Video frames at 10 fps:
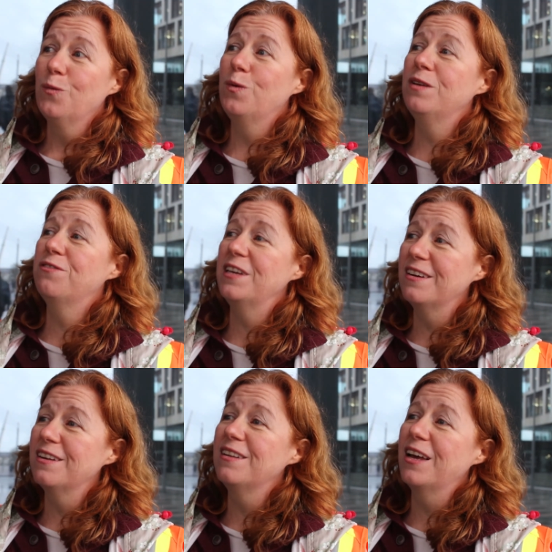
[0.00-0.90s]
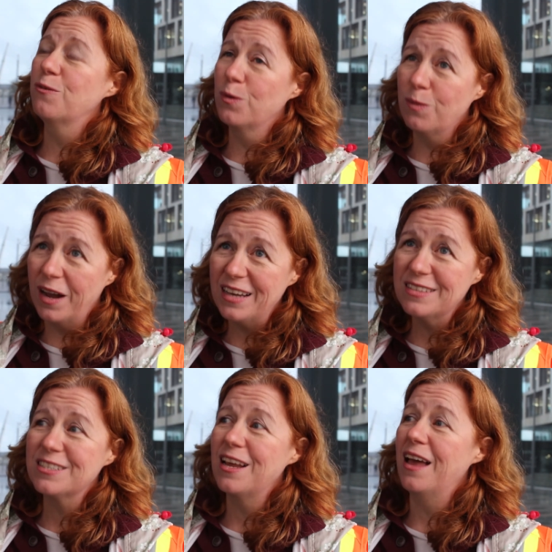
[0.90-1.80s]
We feel like we're
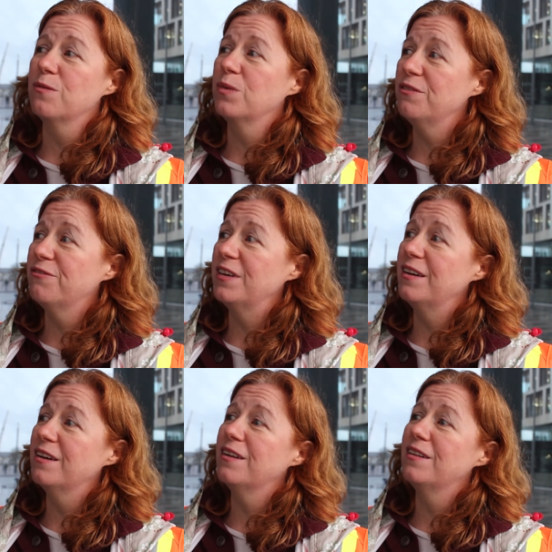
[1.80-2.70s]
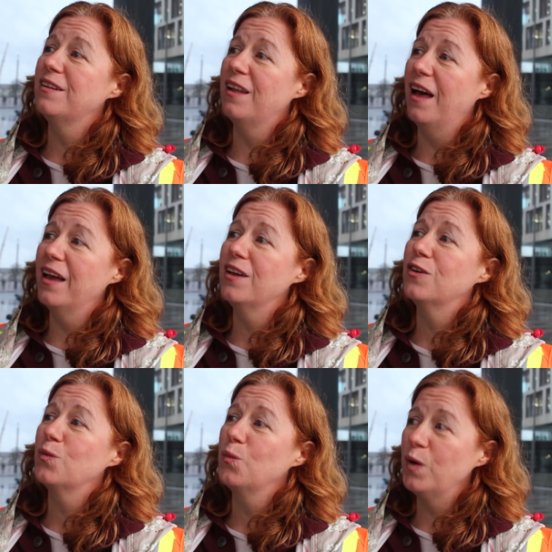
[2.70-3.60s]
right, and we feel like
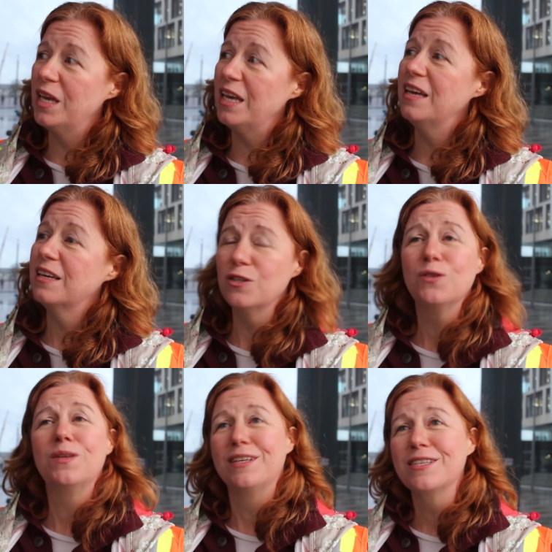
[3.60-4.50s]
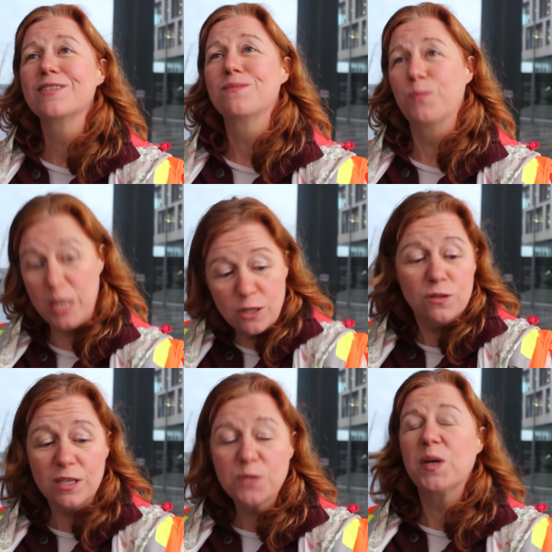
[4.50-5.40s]
we can do this. We can
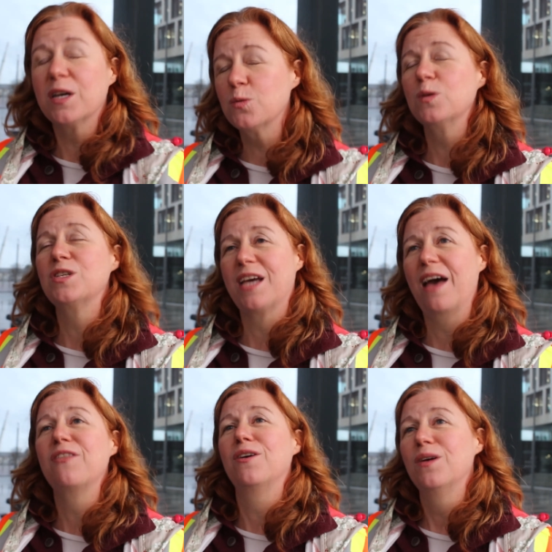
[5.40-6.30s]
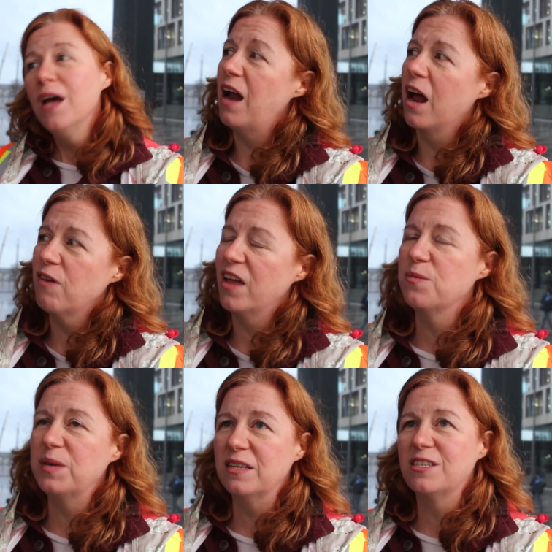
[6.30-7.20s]
do this because we're together. I'd
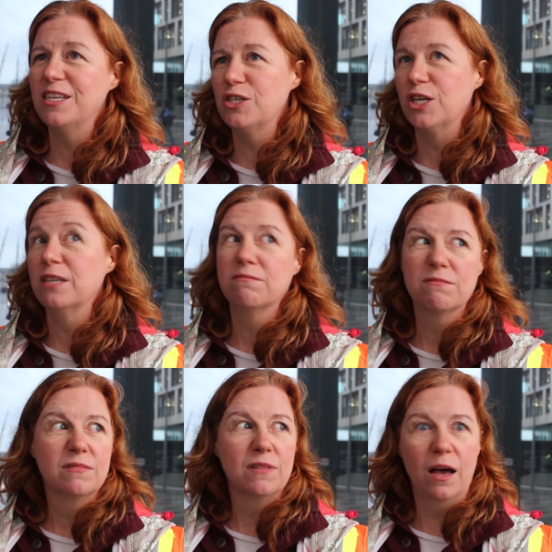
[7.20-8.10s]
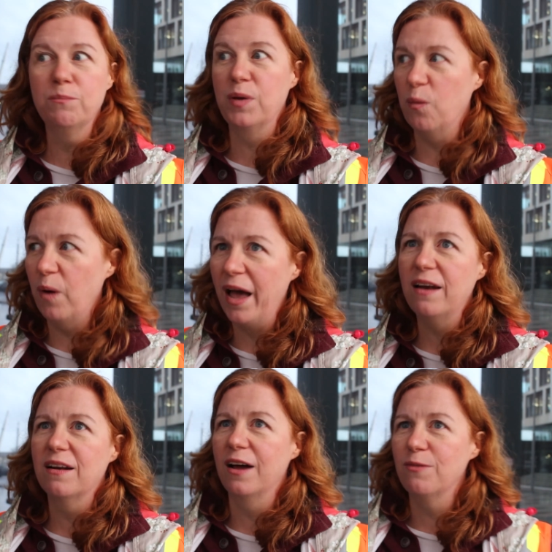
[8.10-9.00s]
rather be in teaching. I'm a bit
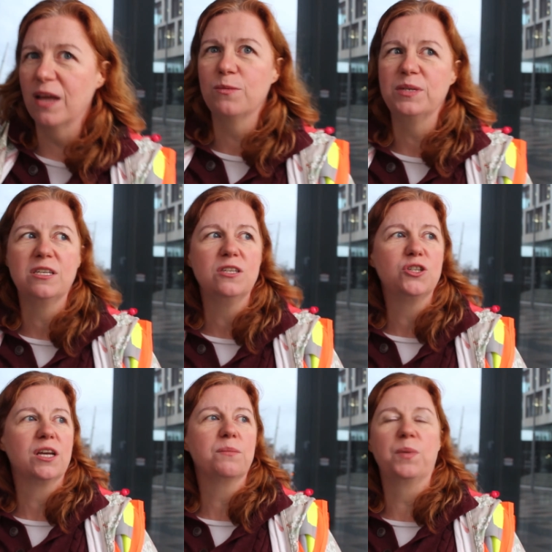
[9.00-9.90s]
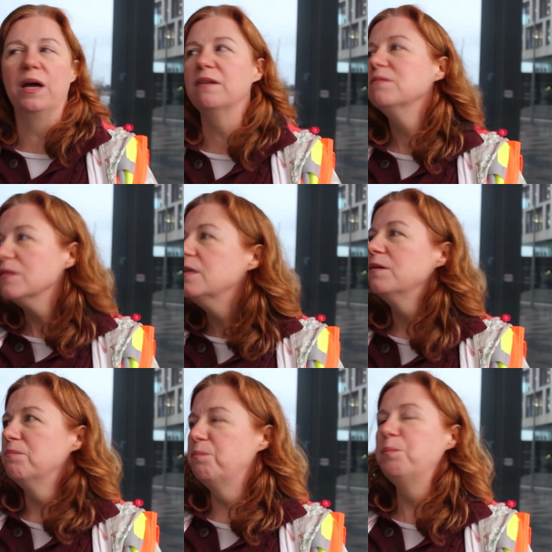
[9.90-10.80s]
wet. I'd rather be teaching, but
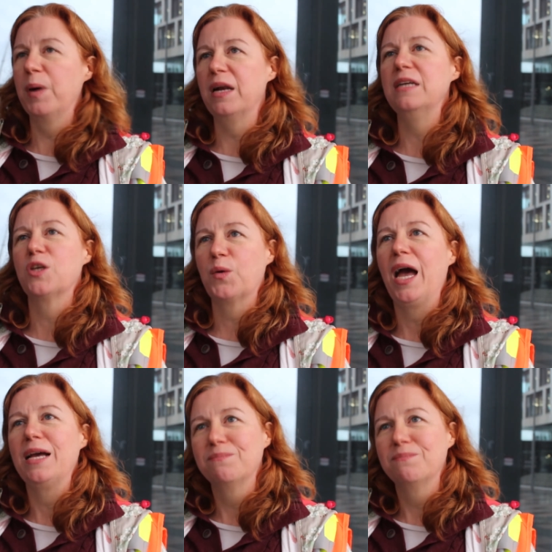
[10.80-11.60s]
it's okay.